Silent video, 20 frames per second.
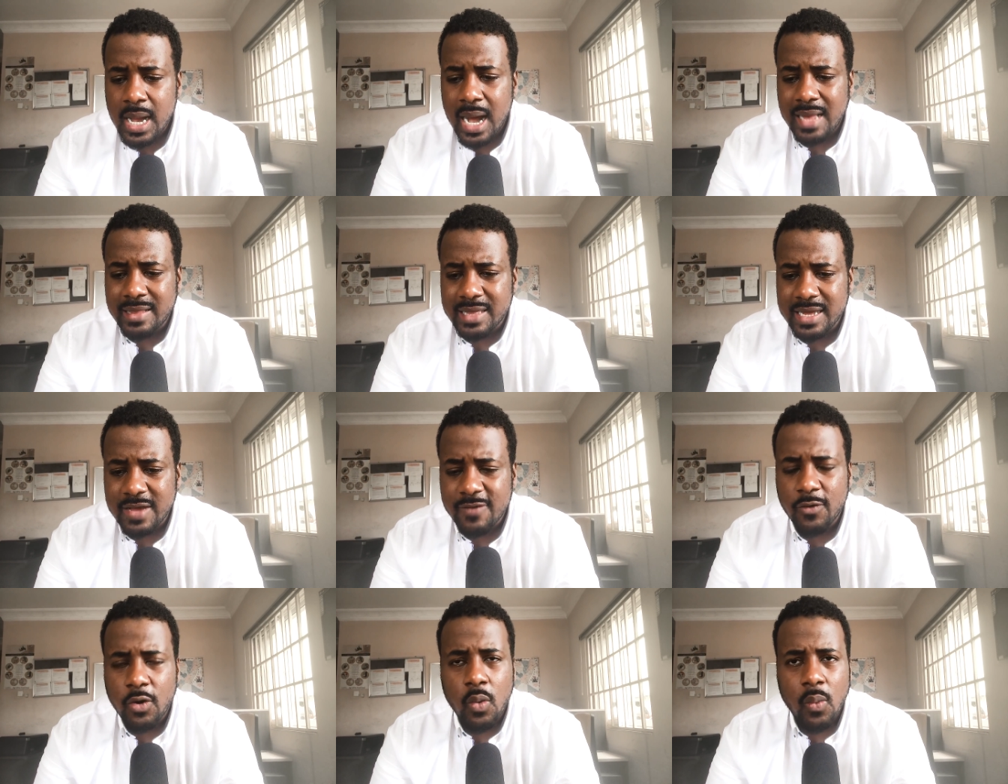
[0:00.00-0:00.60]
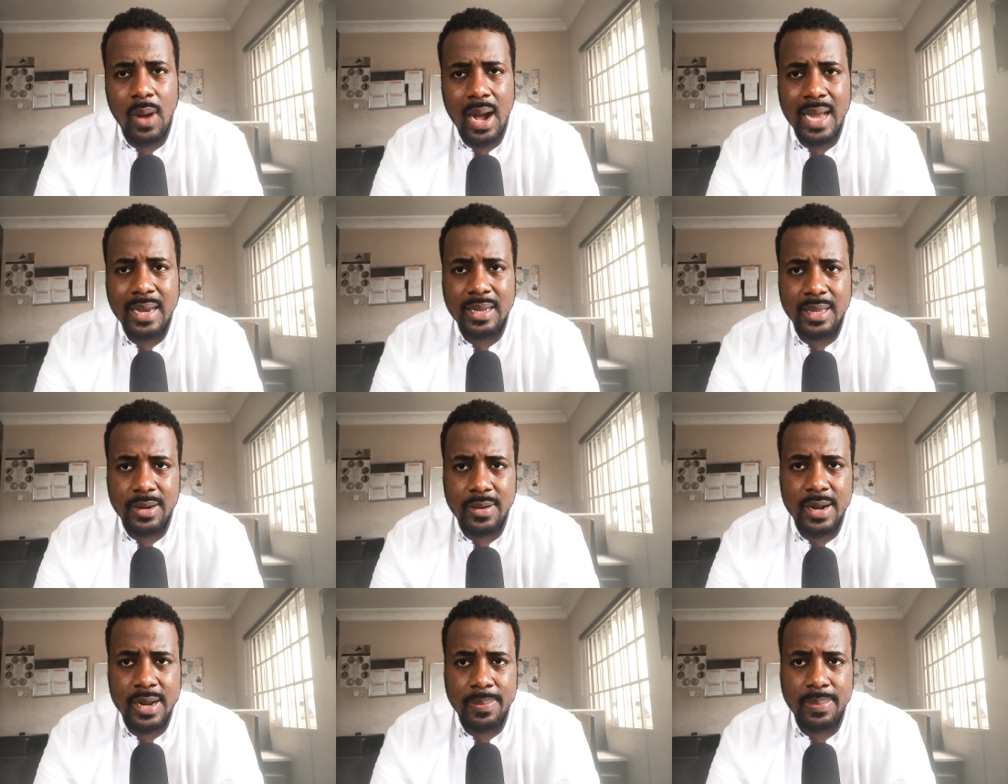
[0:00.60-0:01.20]
I think if Kawhi
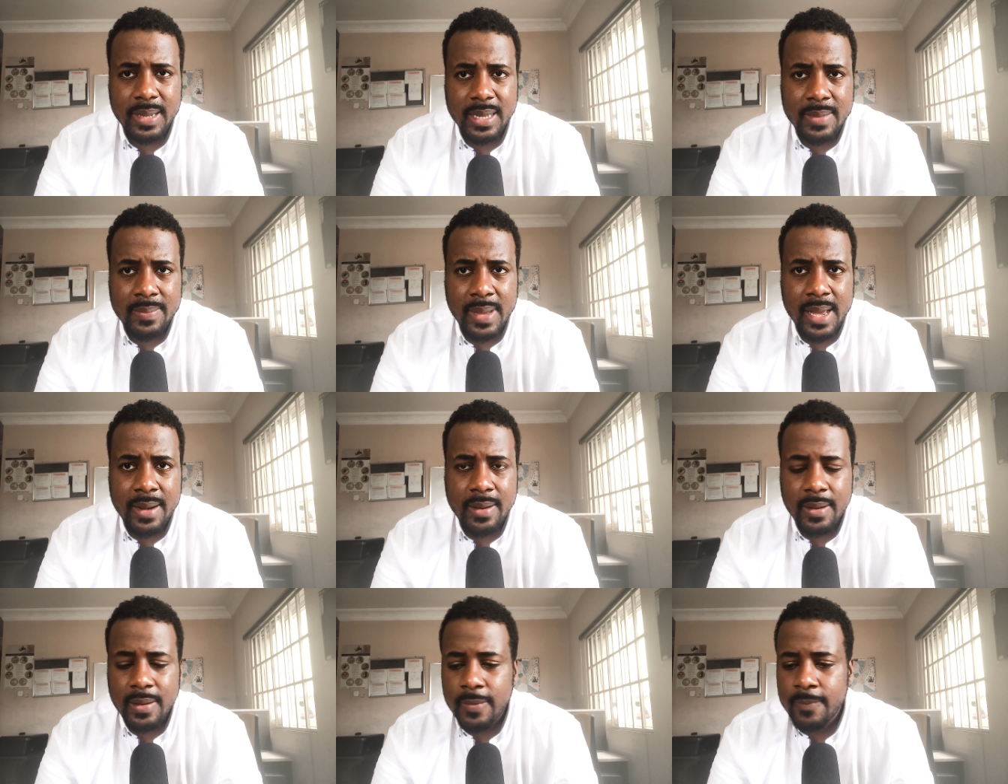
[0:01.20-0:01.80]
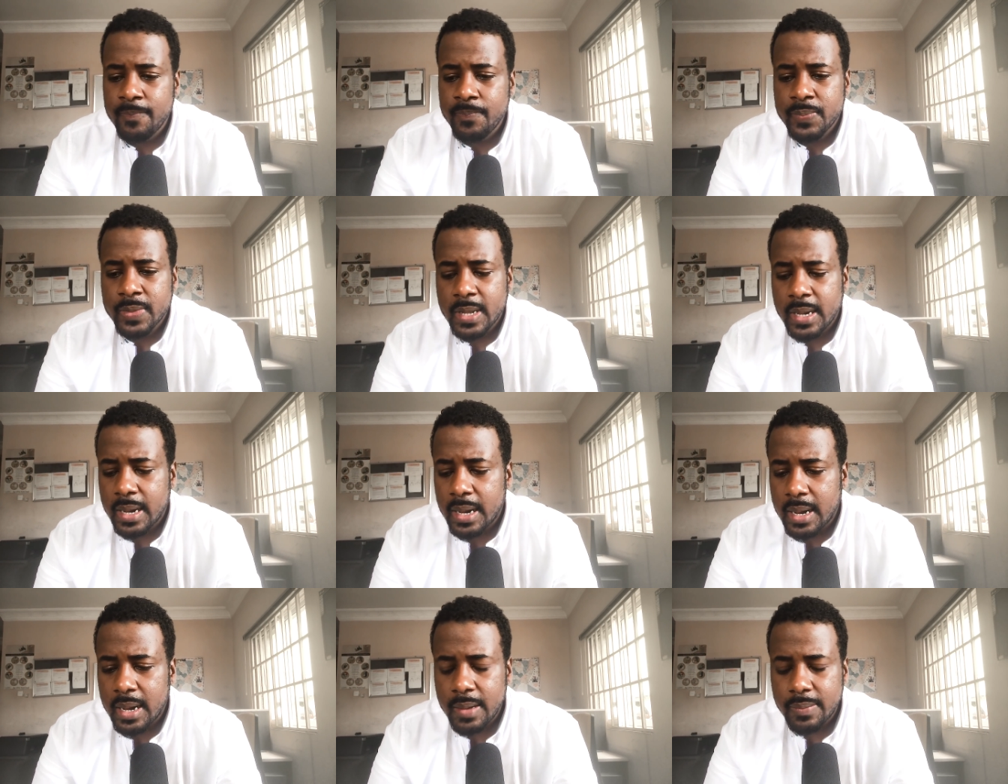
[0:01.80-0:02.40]
Leonard had played better,
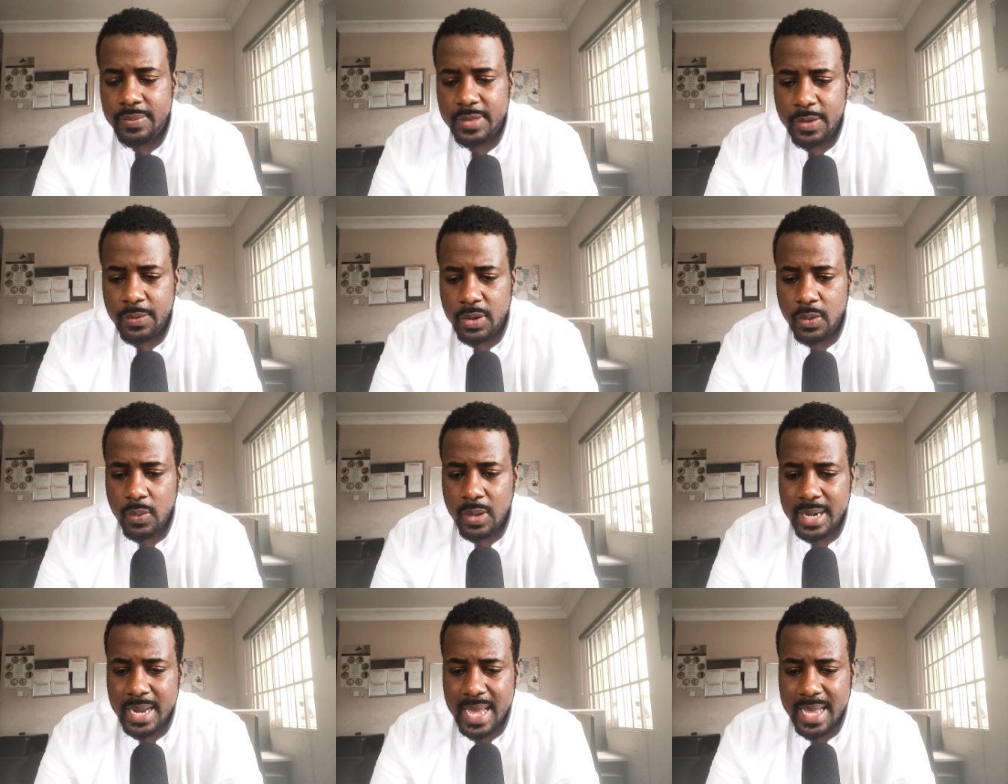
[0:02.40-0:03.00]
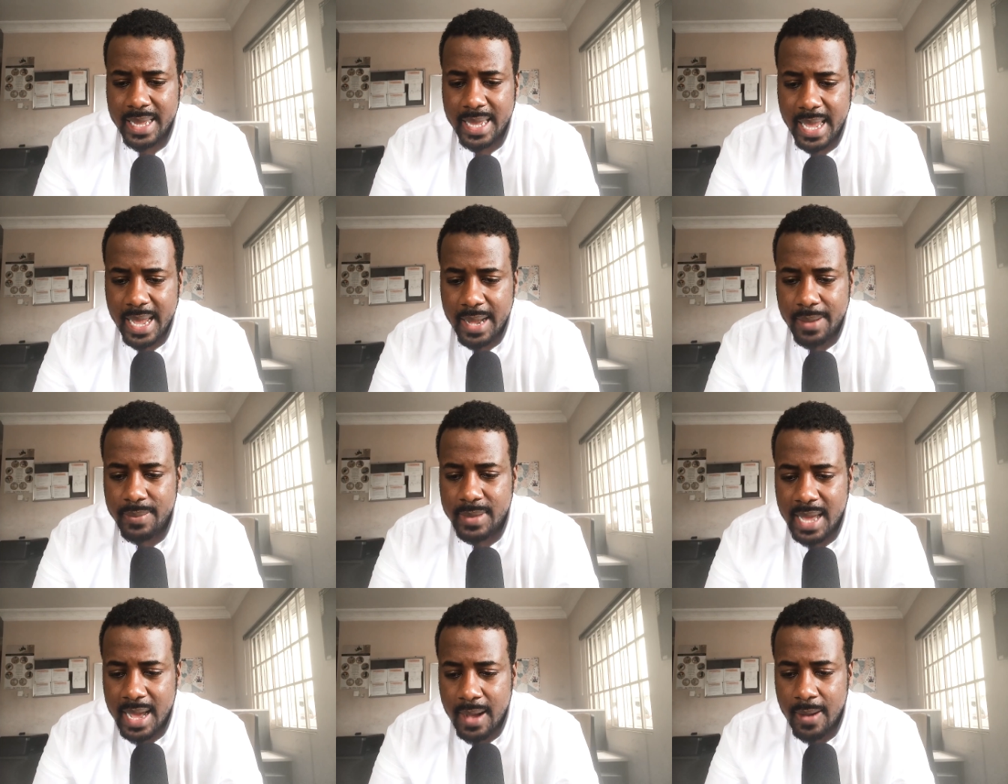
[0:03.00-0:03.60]
they would have won that
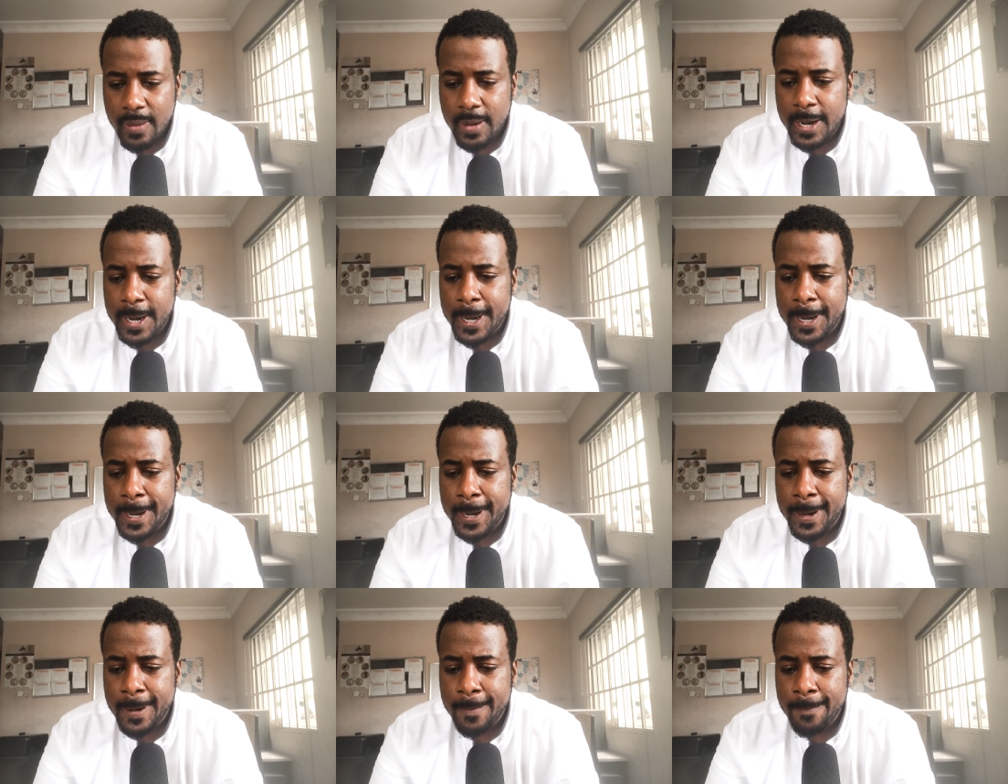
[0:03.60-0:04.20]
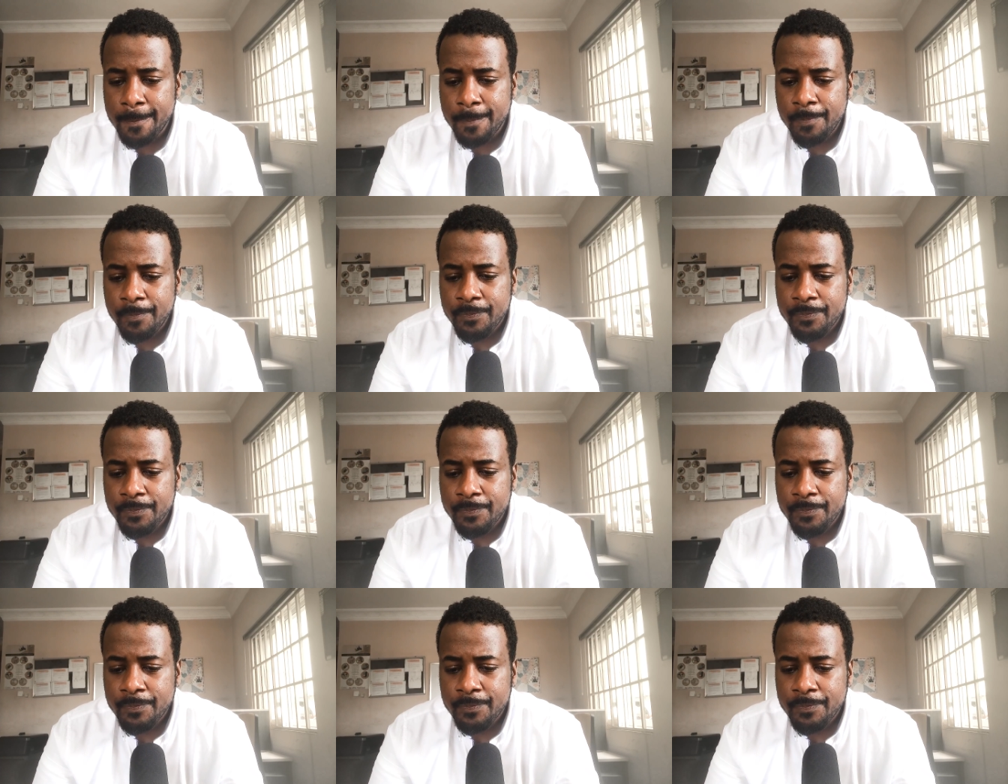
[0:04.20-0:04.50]
game. Now,